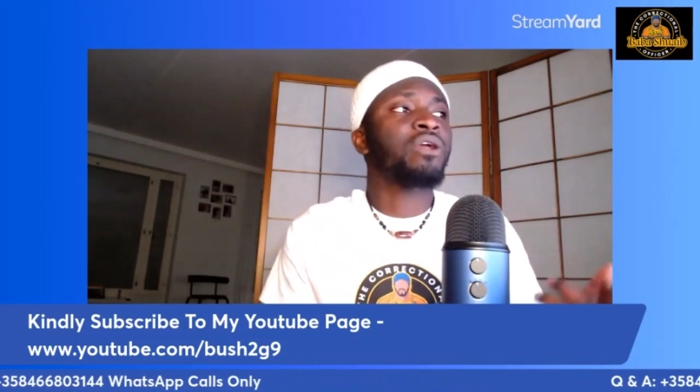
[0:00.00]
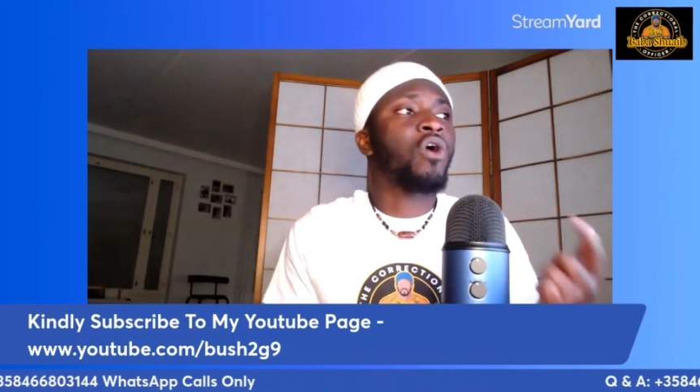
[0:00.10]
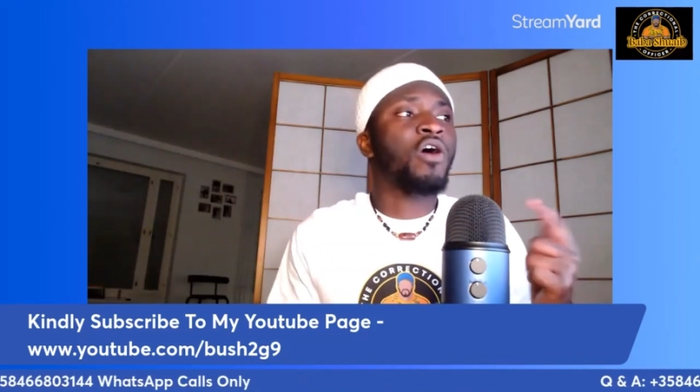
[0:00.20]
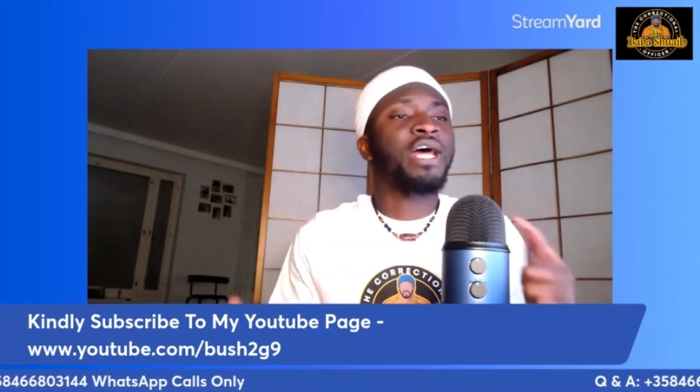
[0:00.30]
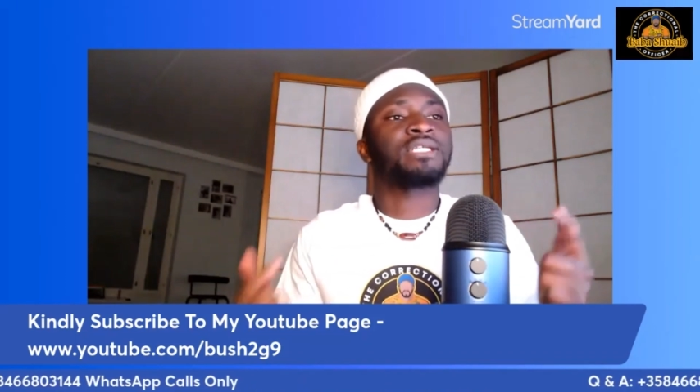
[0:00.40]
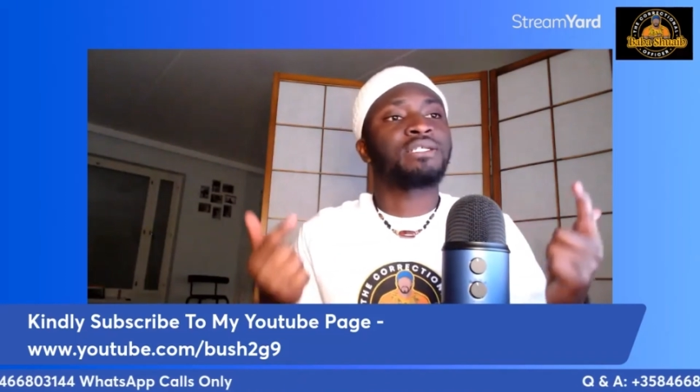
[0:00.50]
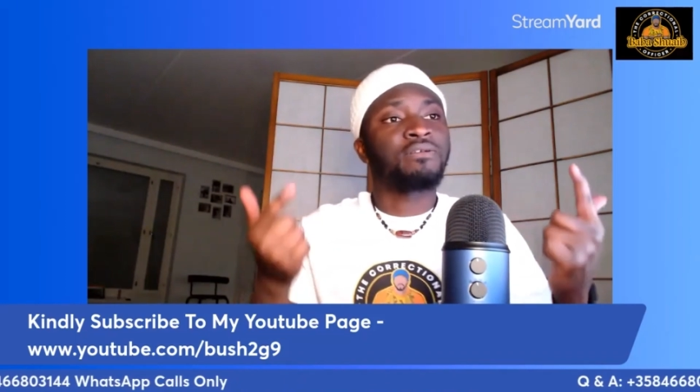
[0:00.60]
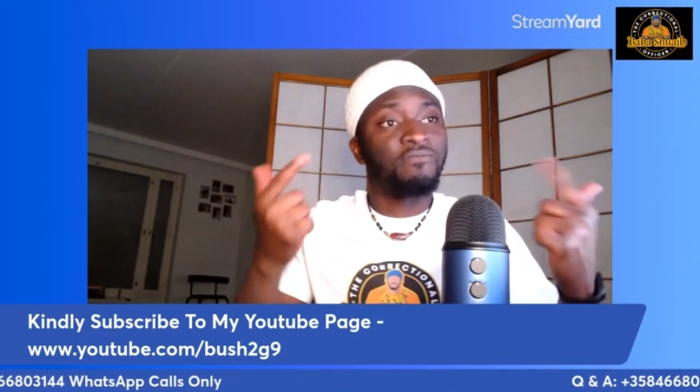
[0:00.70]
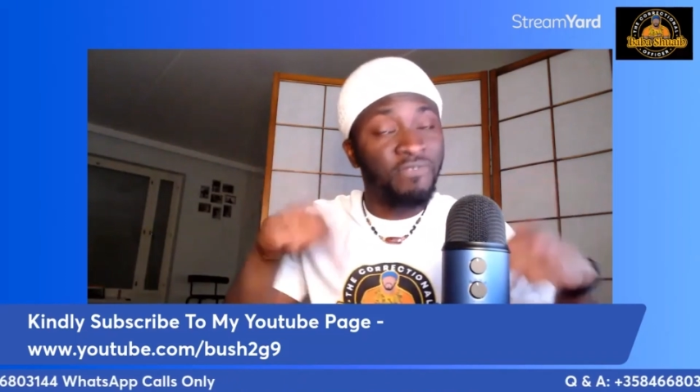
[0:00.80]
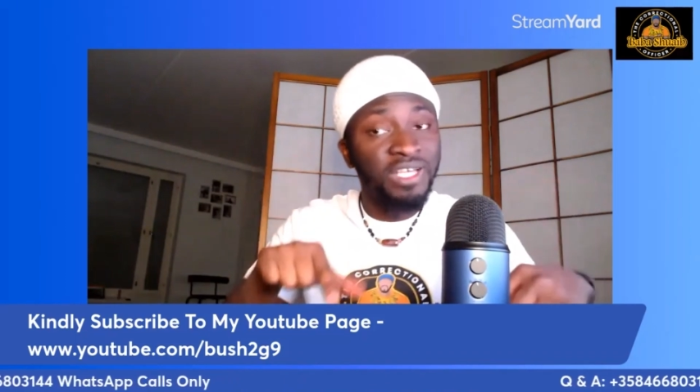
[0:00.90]
God has
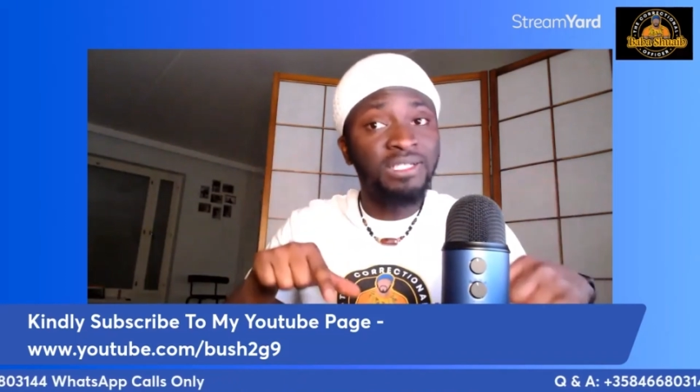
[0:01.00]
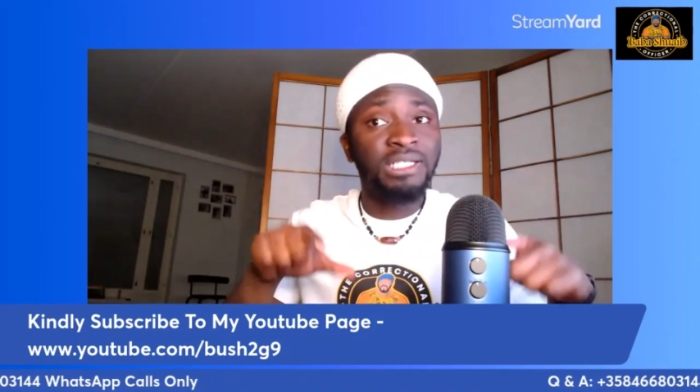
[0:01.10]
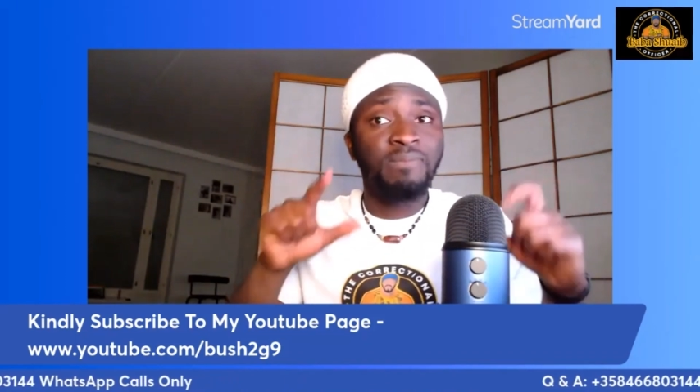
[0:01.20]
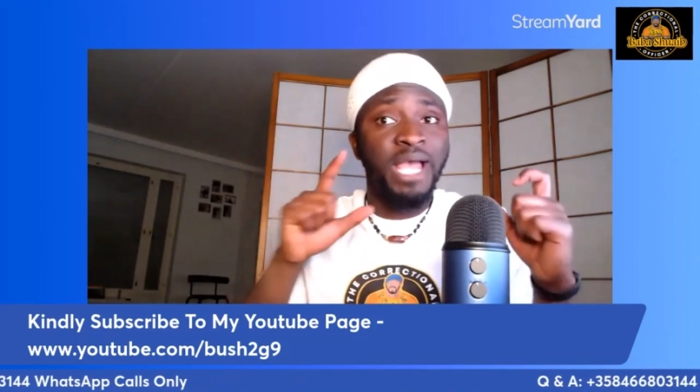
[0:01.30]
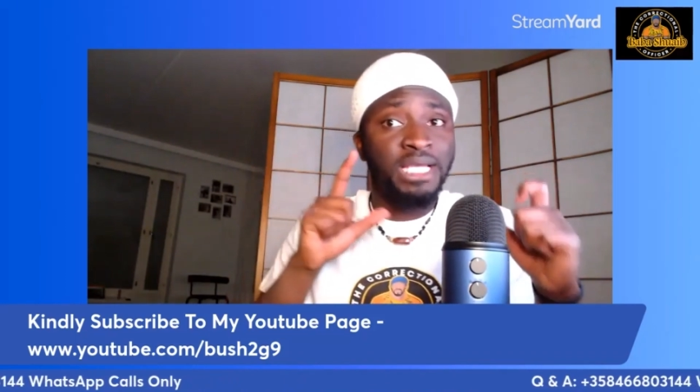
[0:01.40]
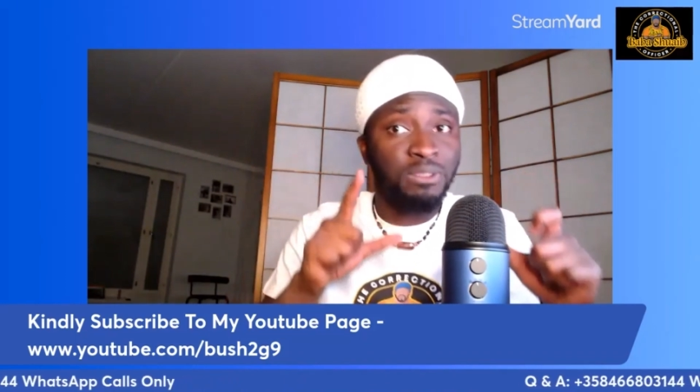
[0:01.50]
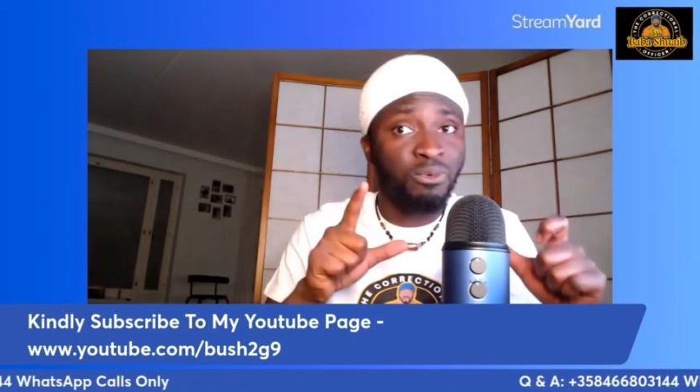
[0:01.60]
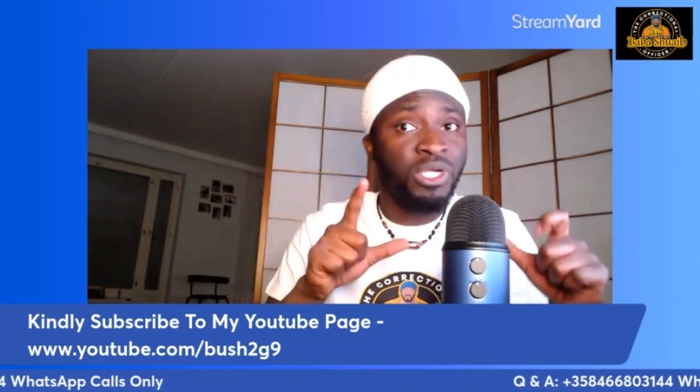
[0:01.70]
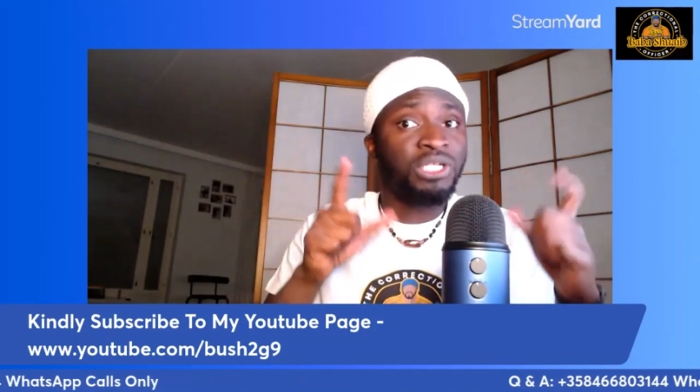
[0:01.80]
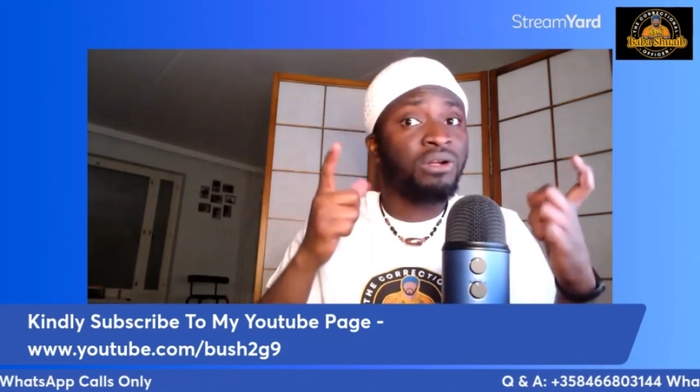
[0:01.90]
revealed it by
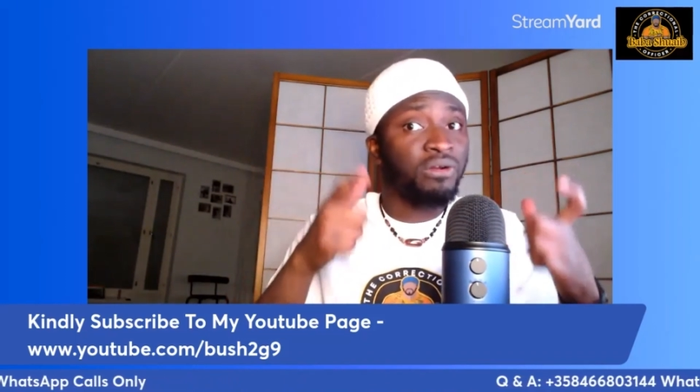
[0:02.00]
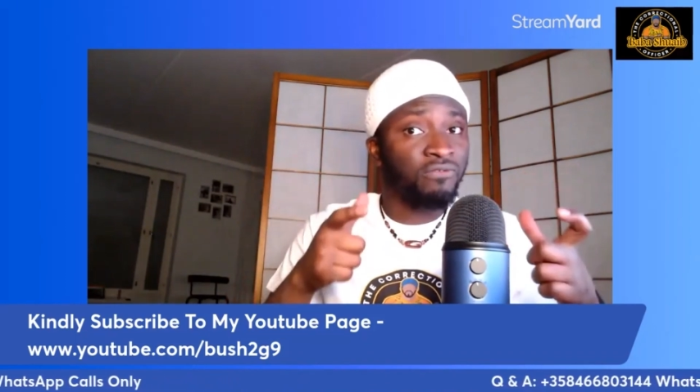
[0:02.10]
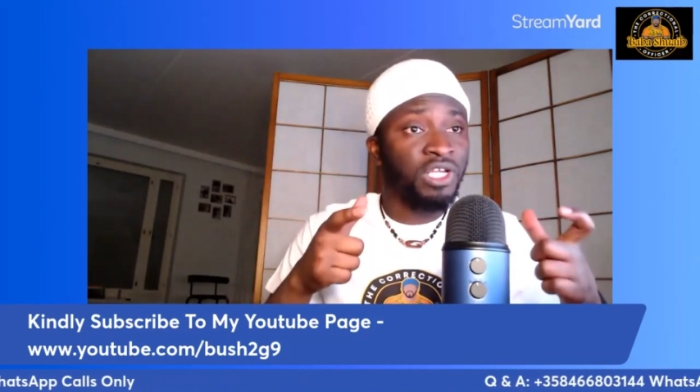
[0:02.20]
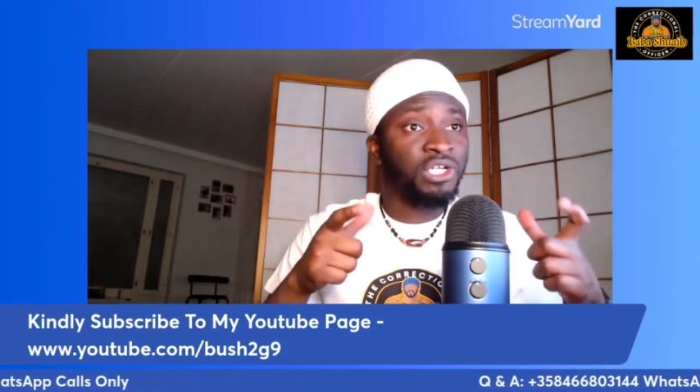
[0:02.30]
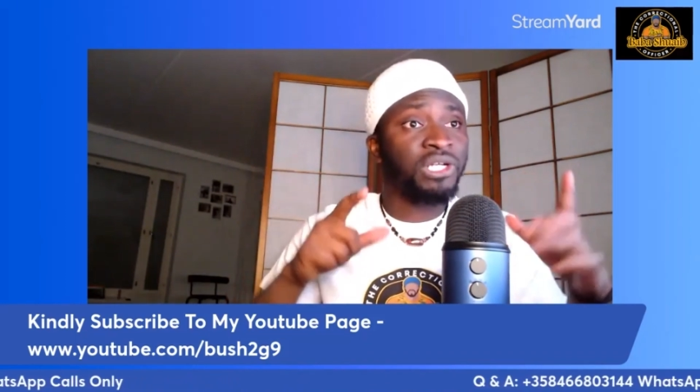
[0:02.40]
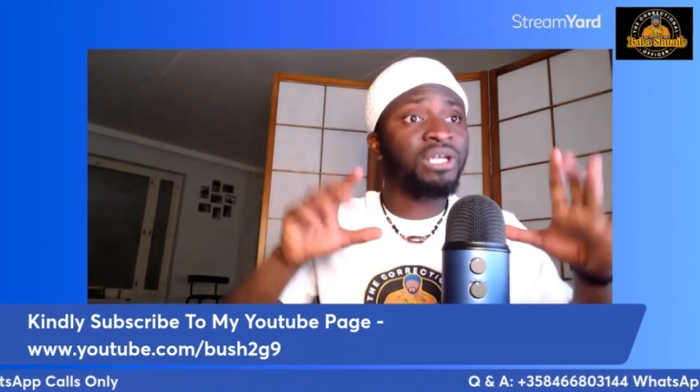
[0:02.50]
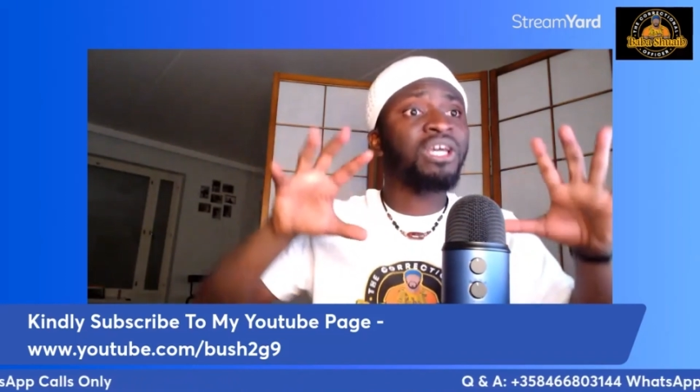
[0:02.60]
inspiration and revelation.